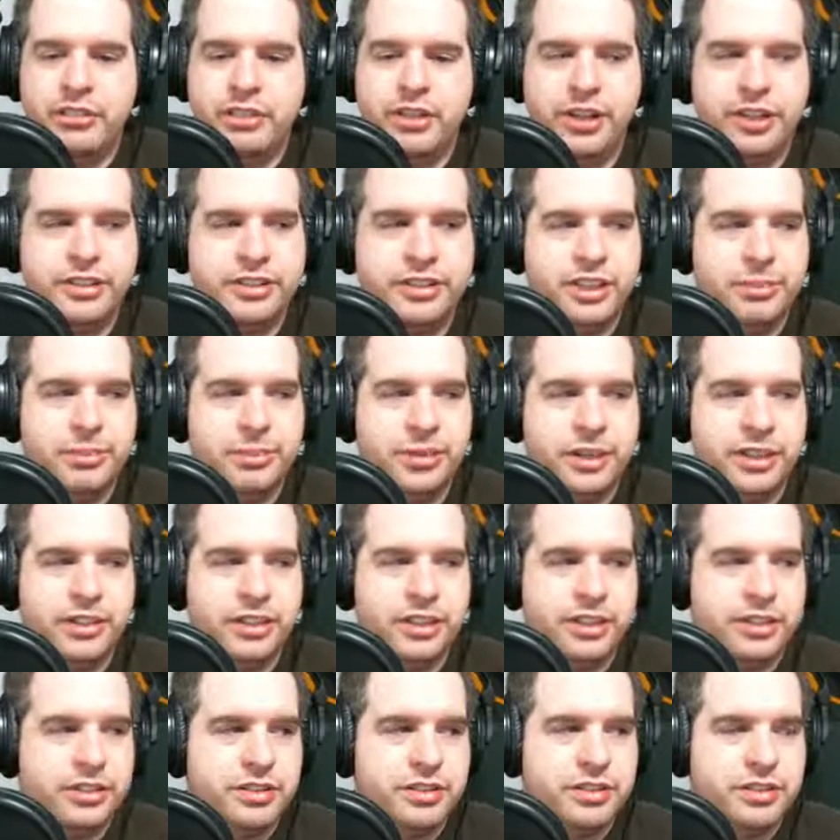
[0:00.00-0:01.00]
You can see the
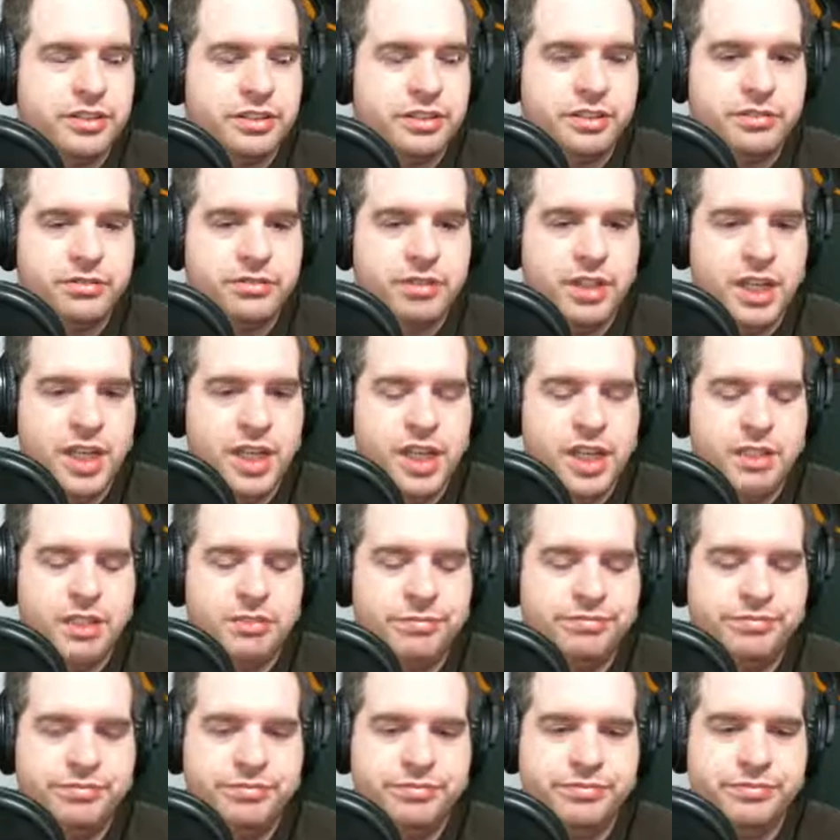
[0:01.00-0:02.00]
pictures
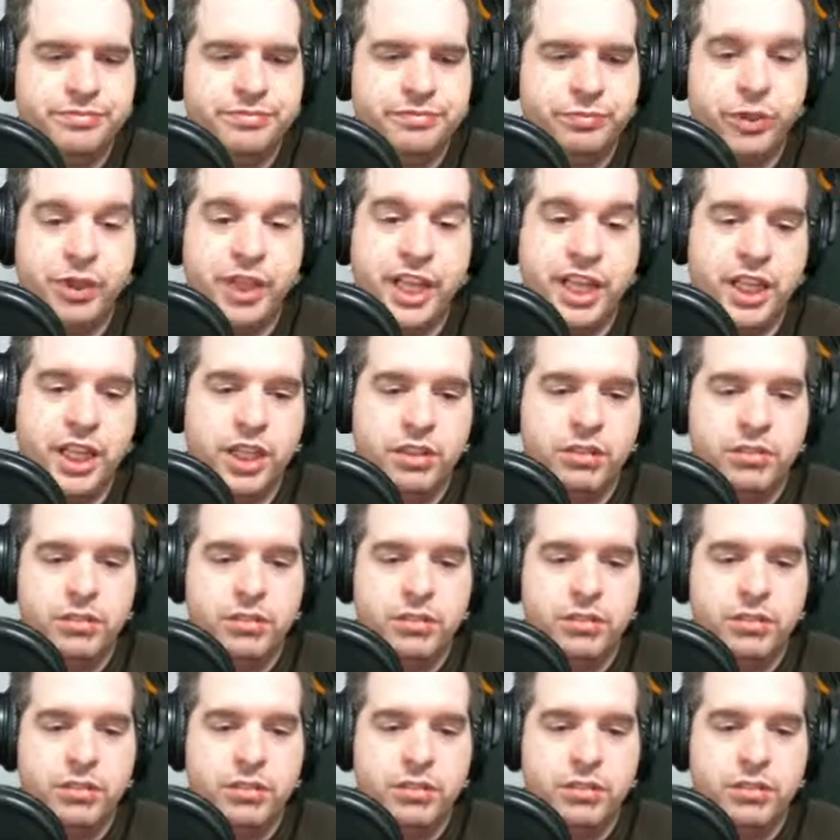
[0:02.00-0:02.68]
when they load.